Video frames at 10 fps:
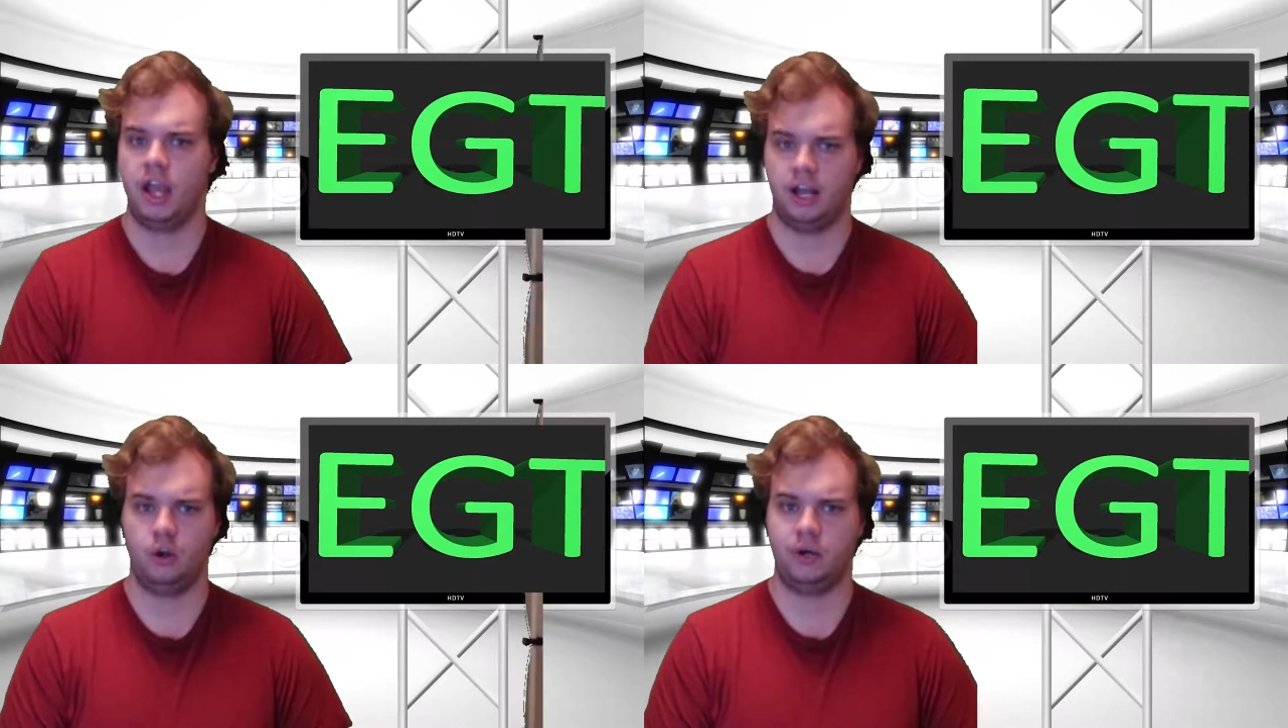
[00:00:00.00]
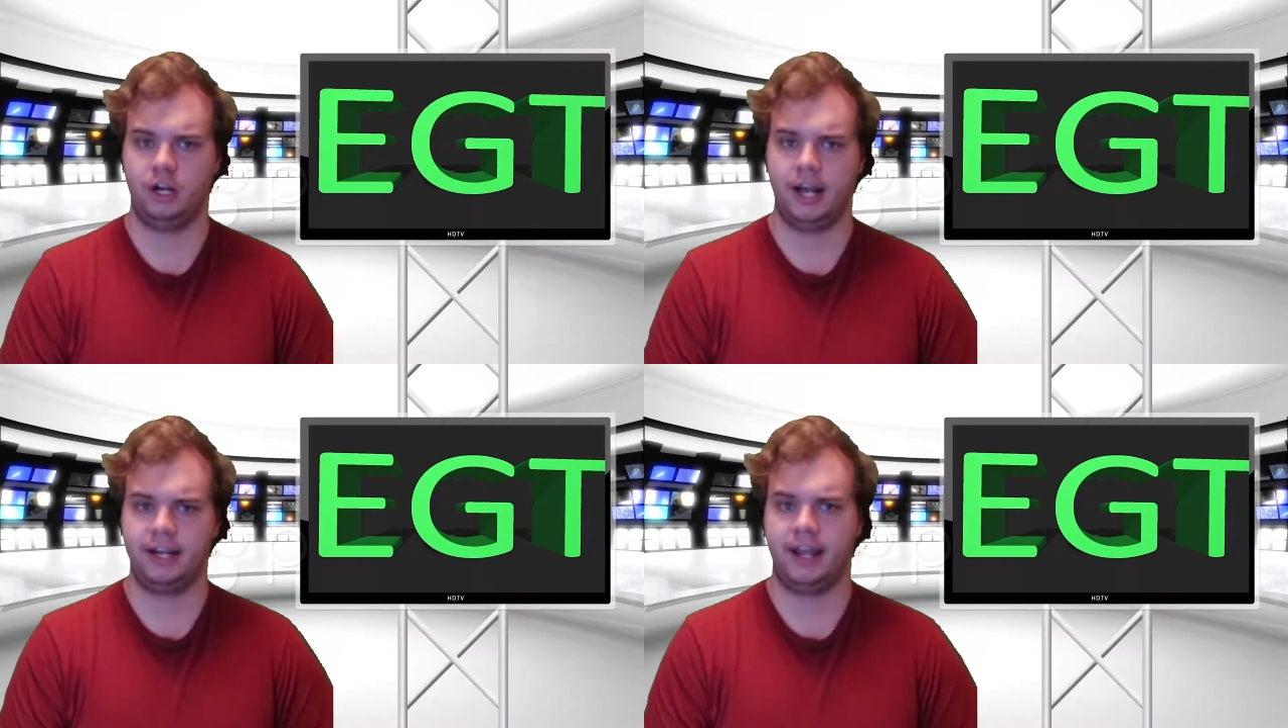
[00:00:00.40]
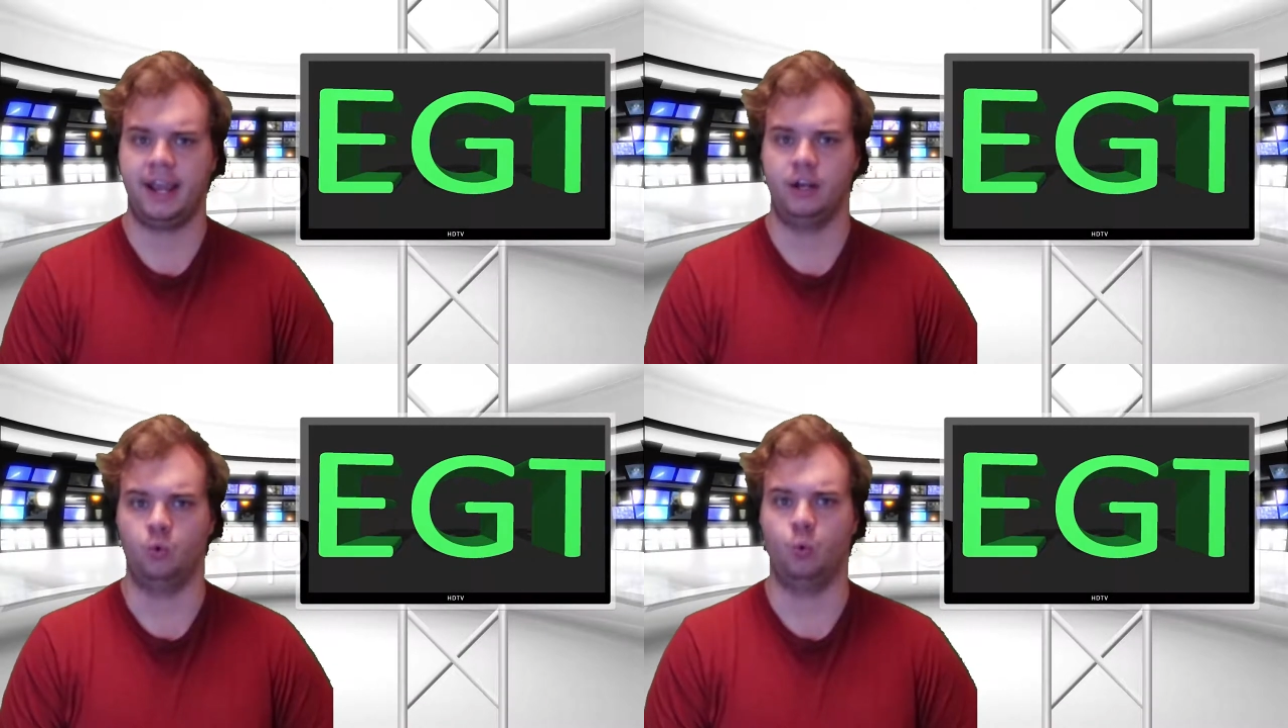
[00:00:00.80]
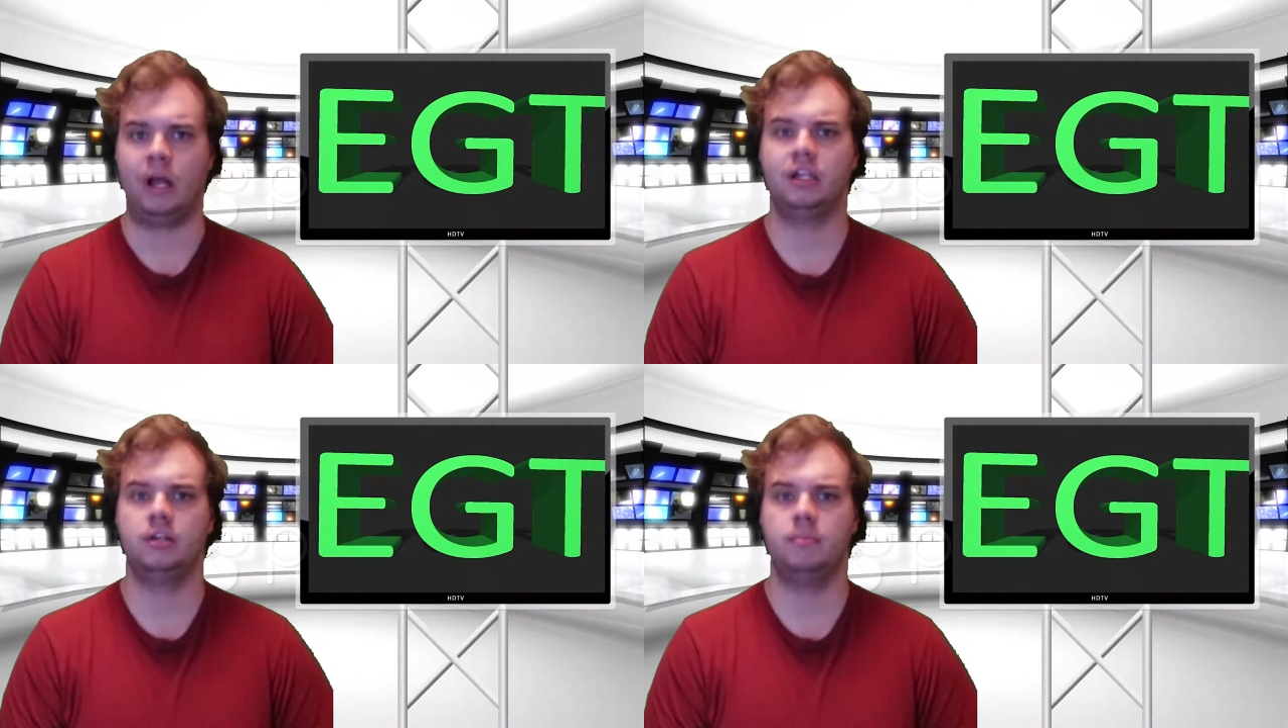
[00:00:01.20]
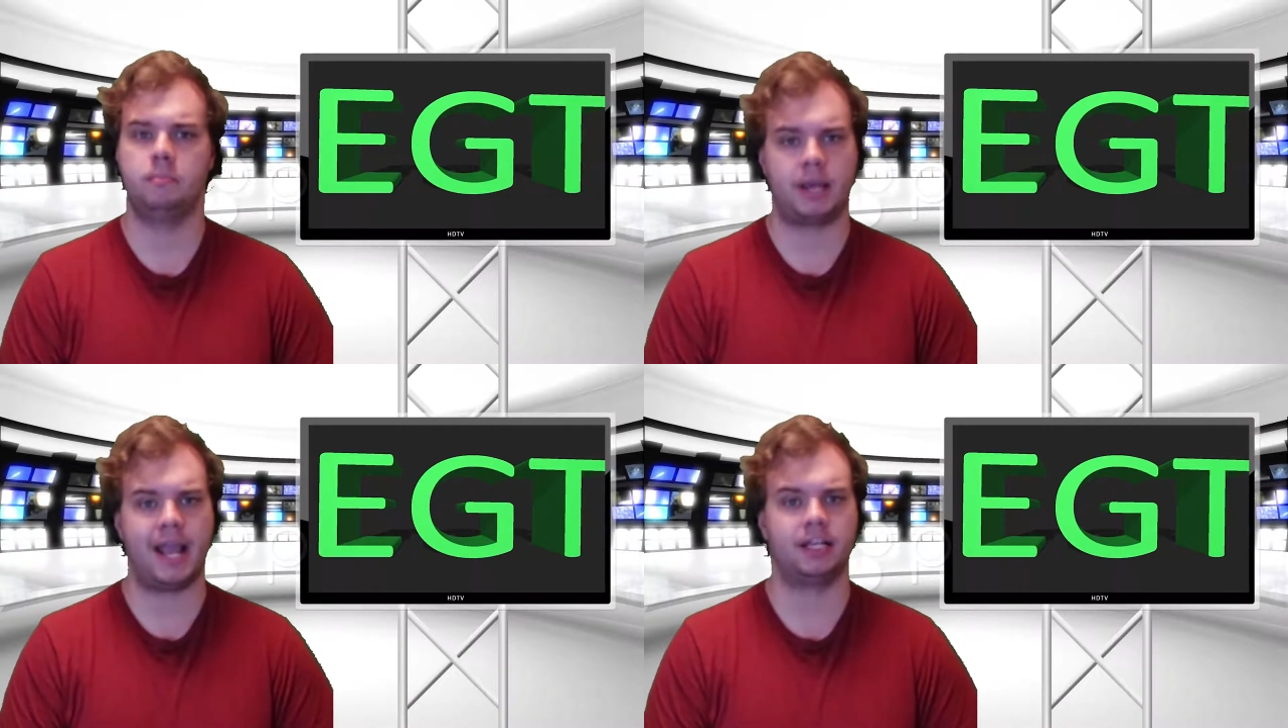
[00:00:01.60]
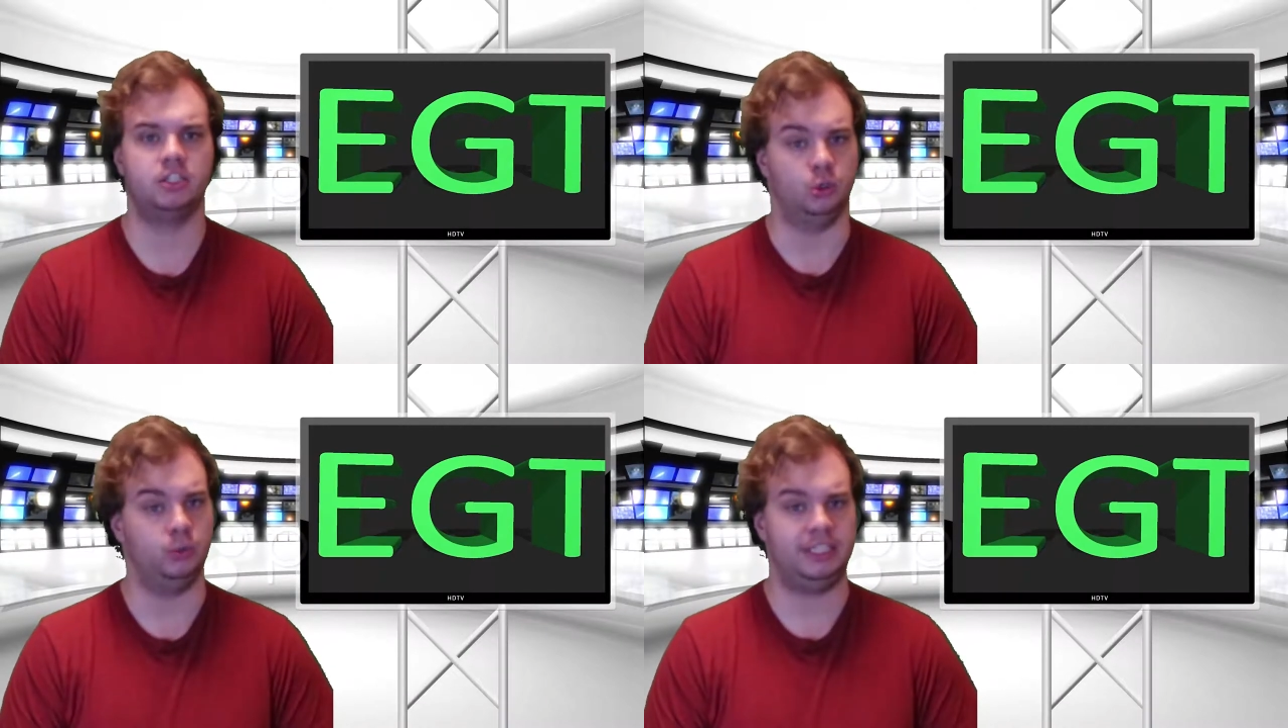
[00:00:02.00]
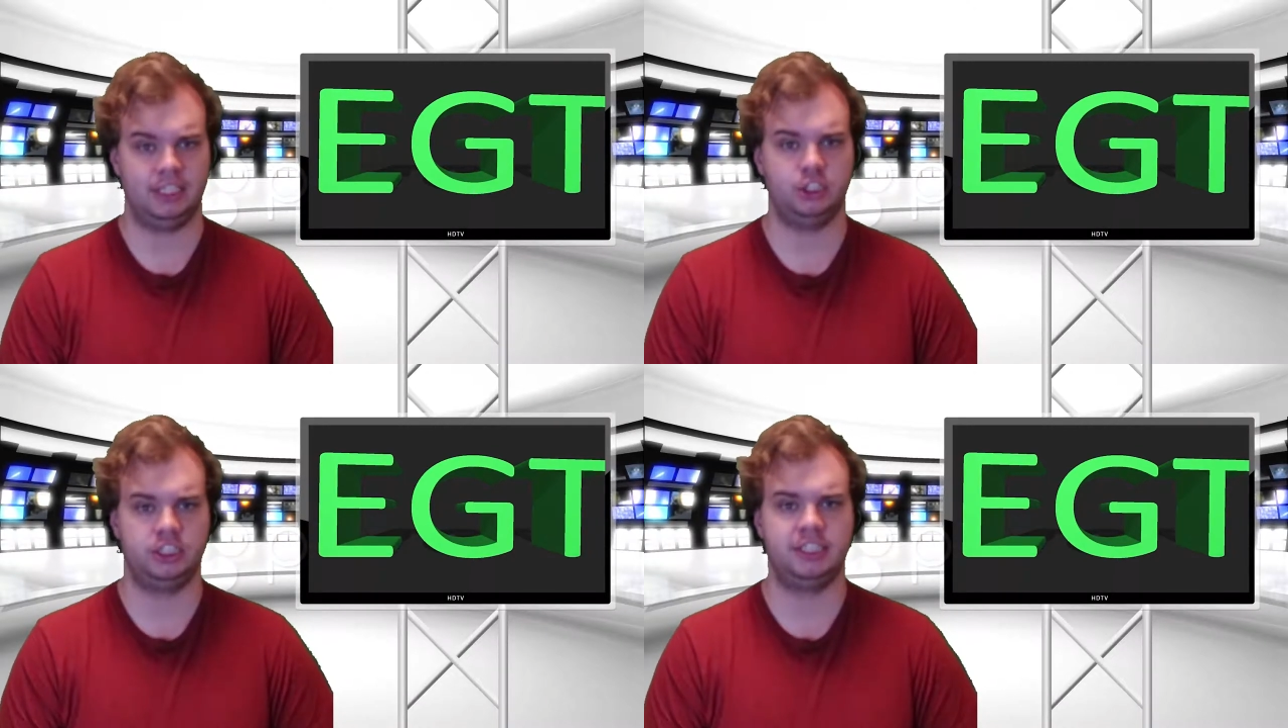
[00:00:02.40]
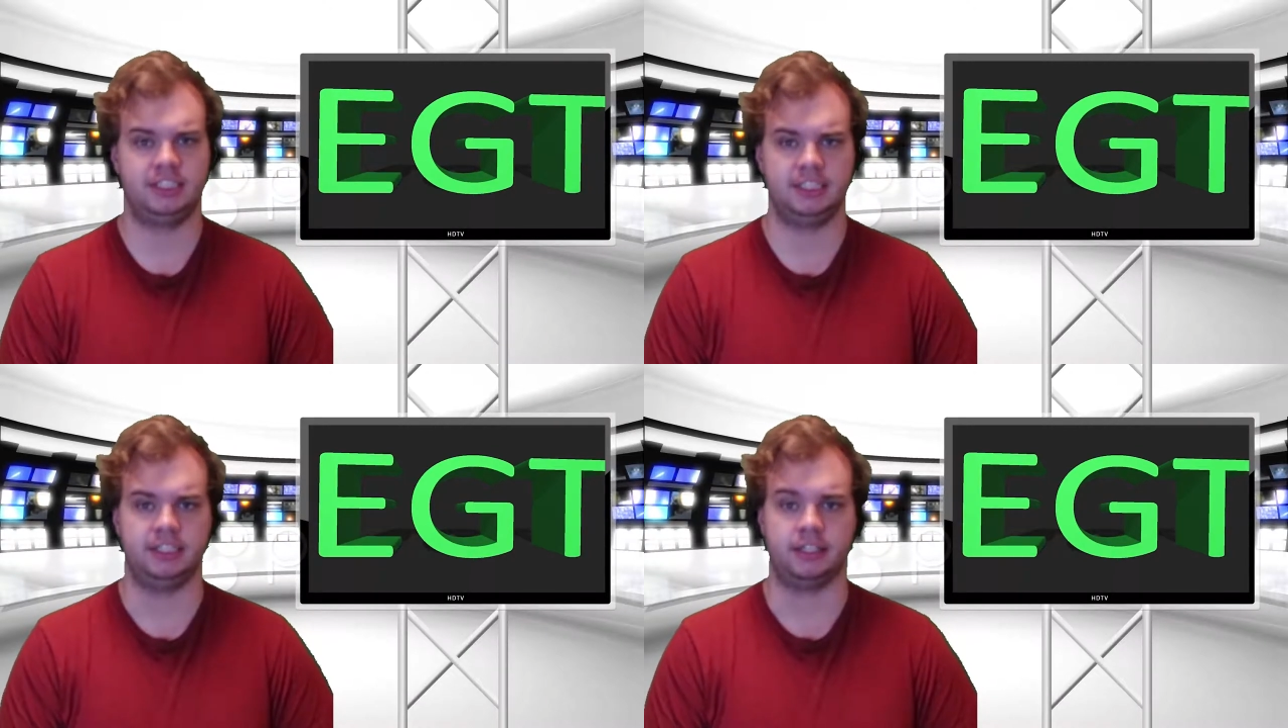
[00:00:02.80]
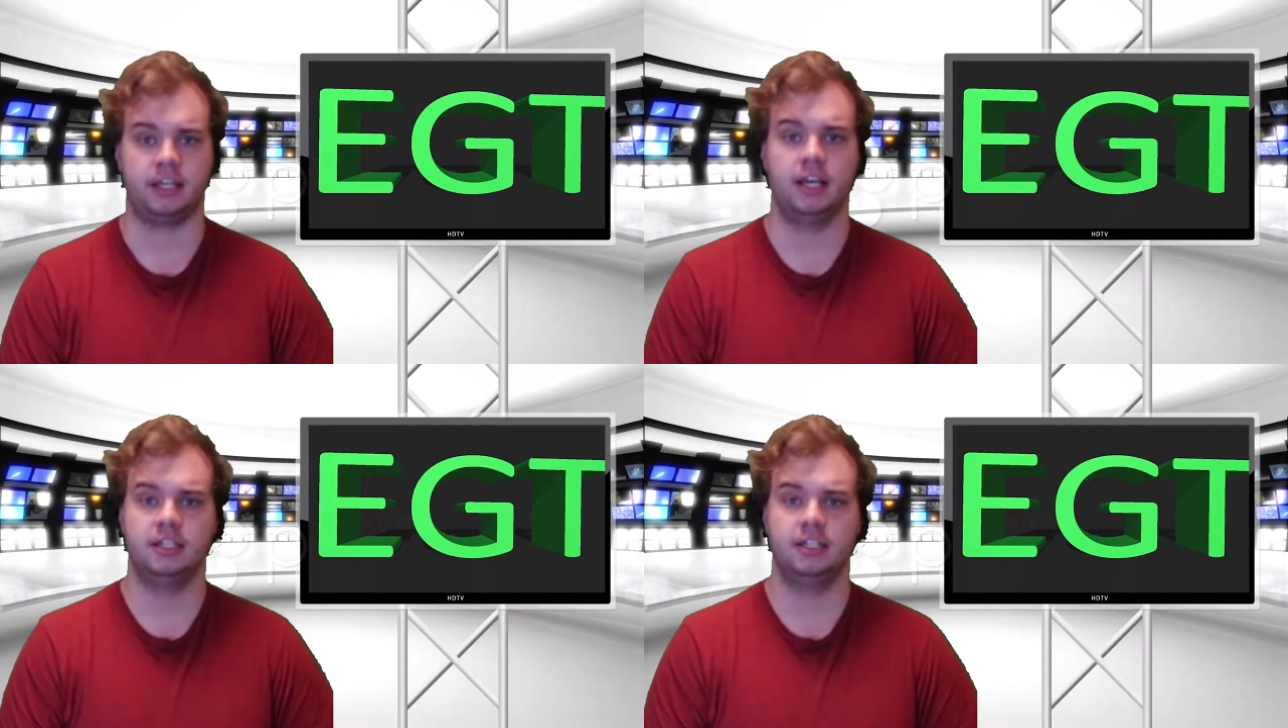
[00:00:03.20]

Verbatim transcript: Hello Internet and welcome back to EGT.